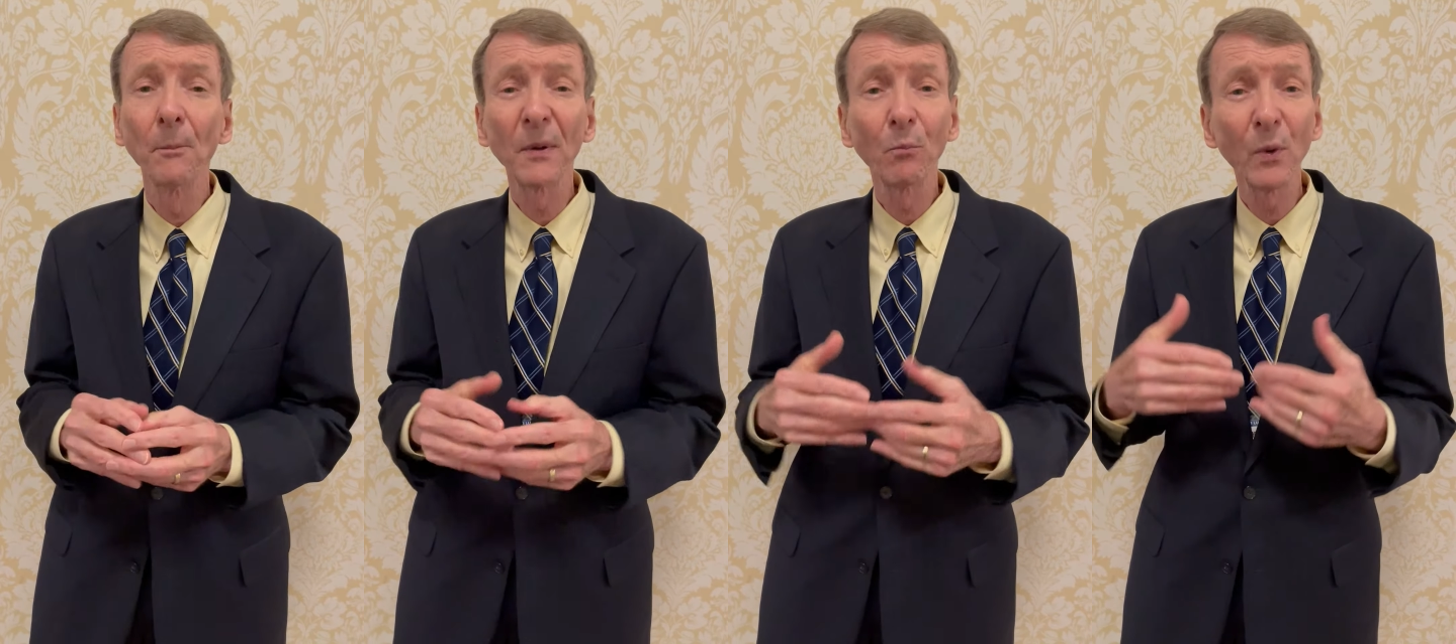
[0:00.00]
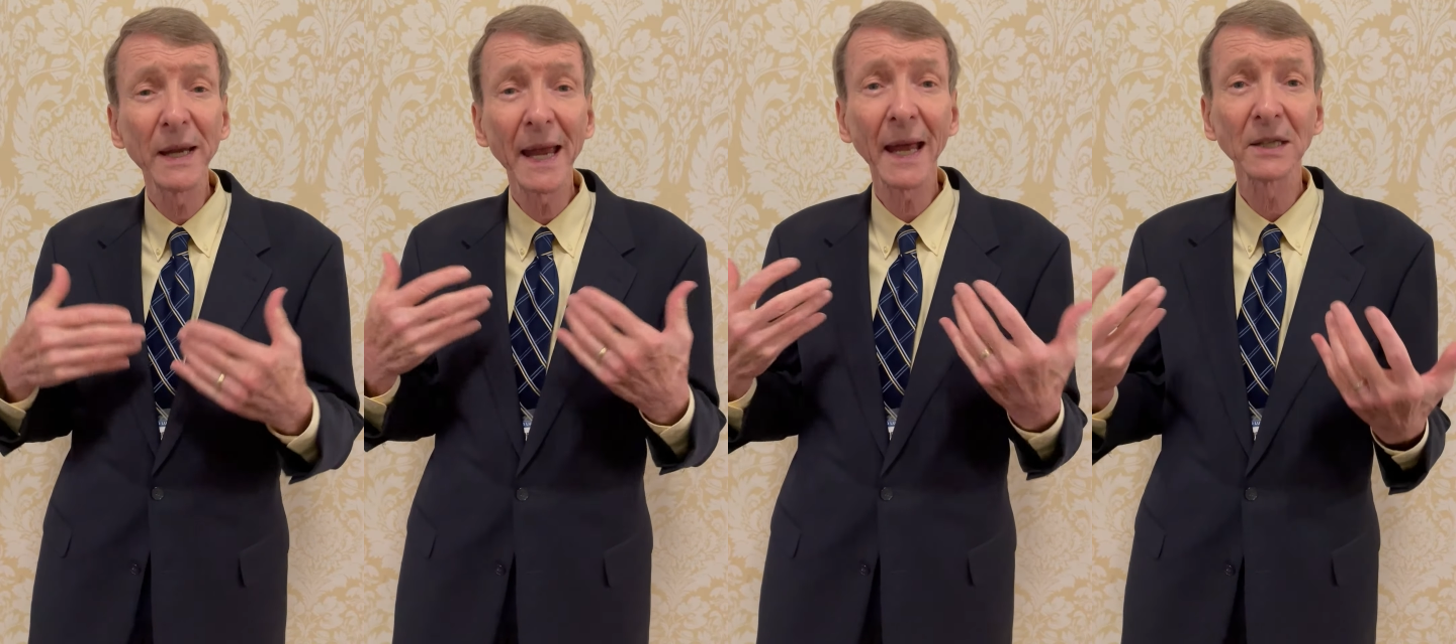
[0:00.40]
But we
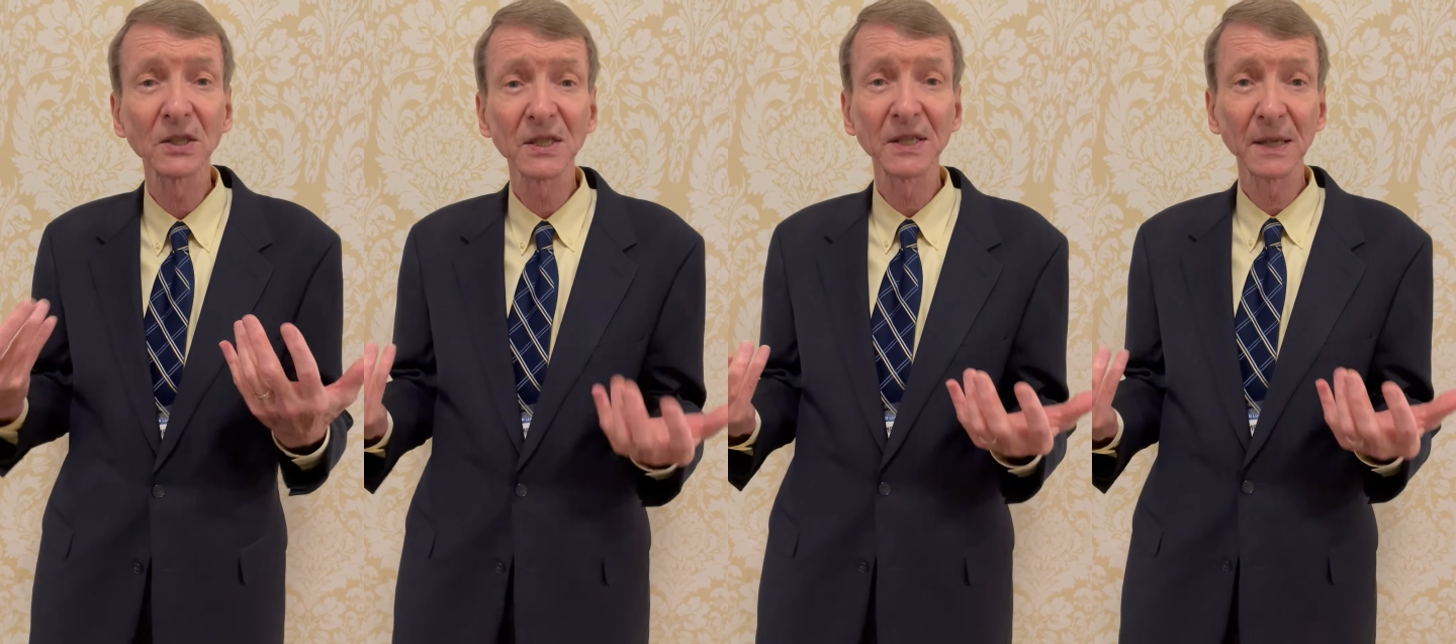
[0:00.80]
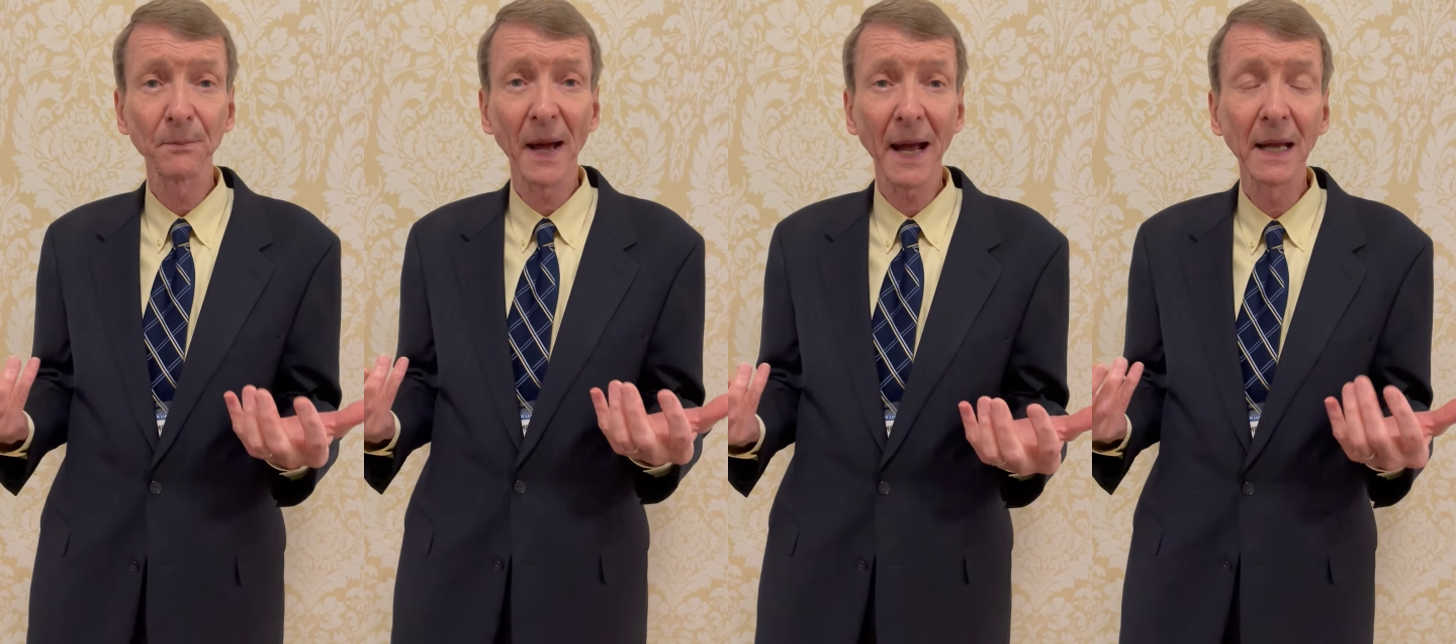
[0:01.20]
can't just
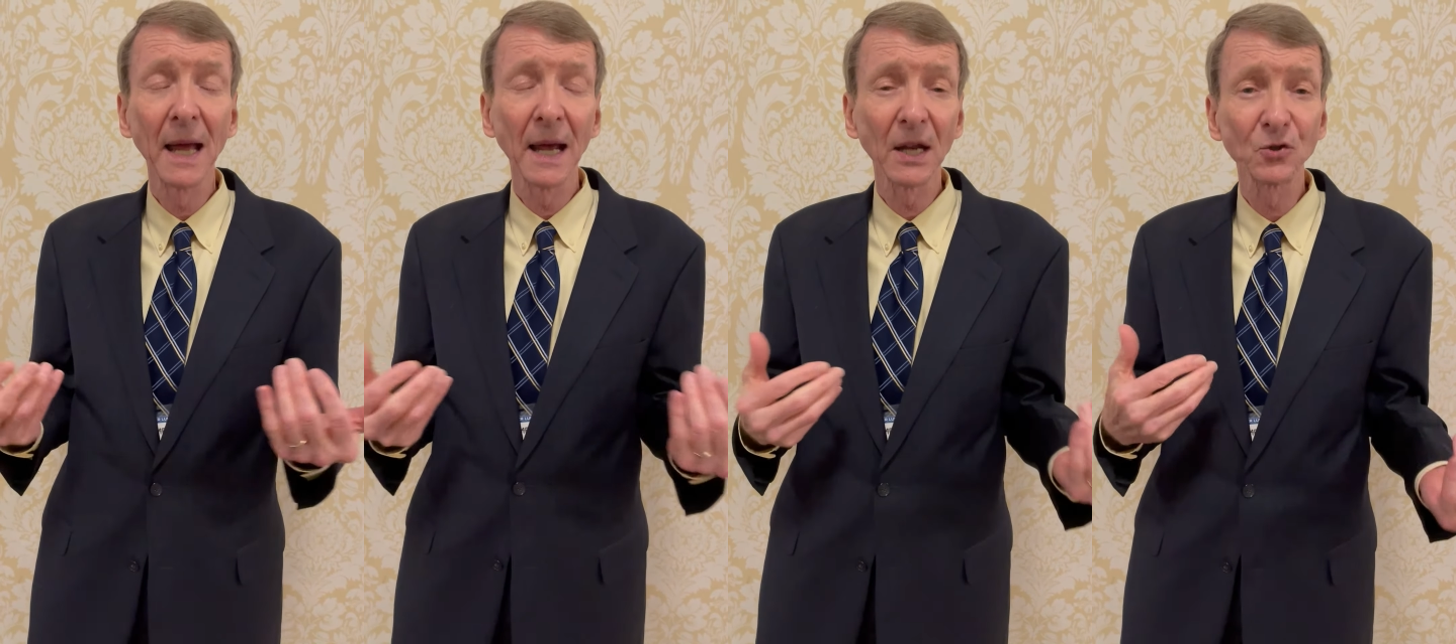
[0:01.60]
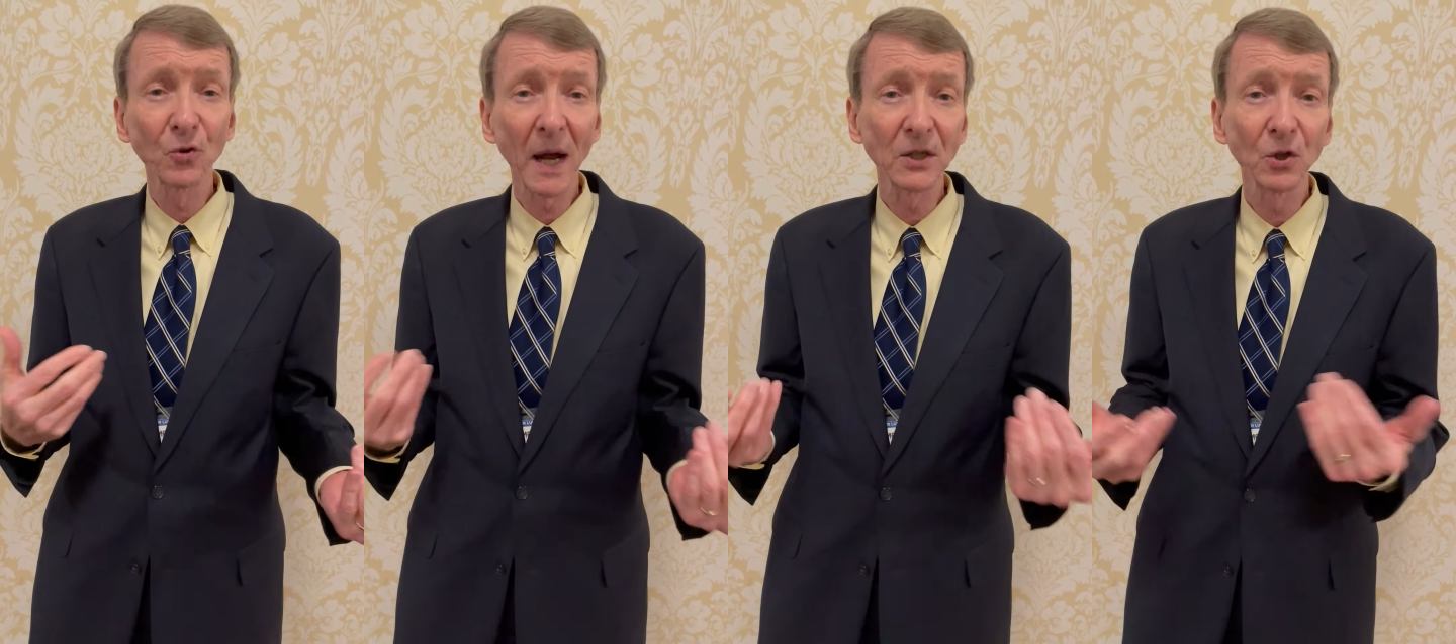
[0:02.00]
sit back and
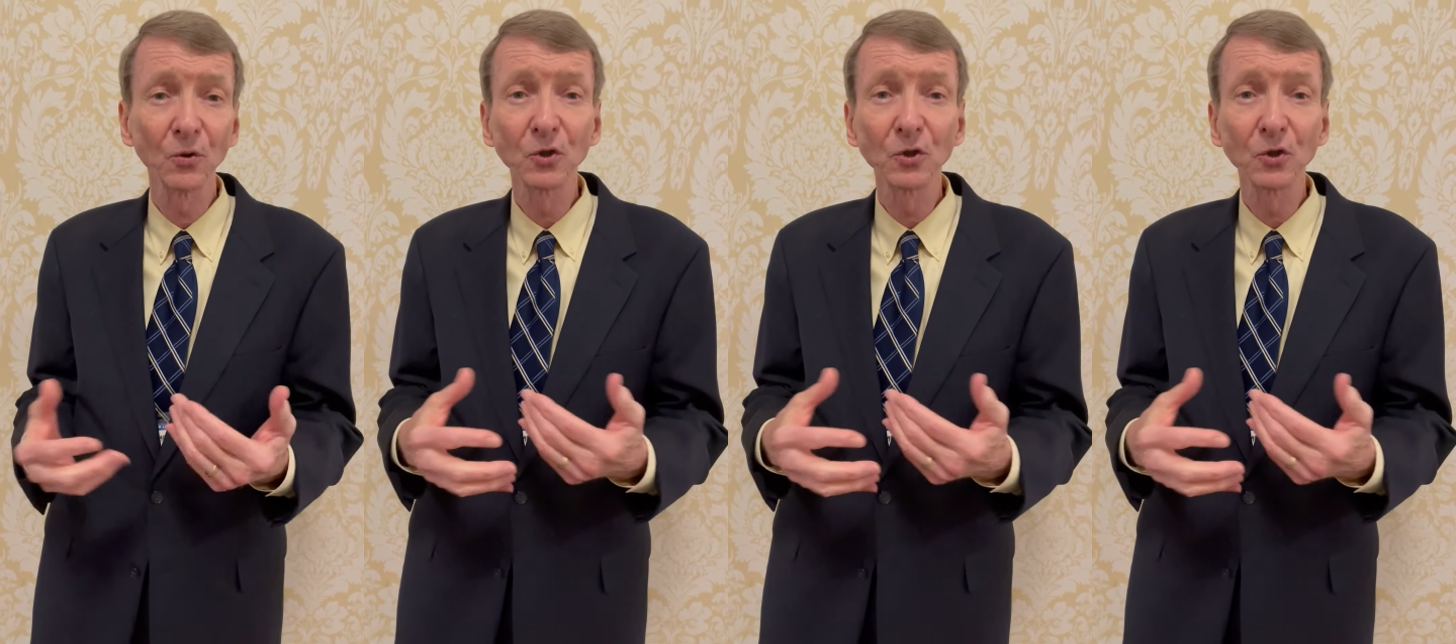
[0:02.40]
try to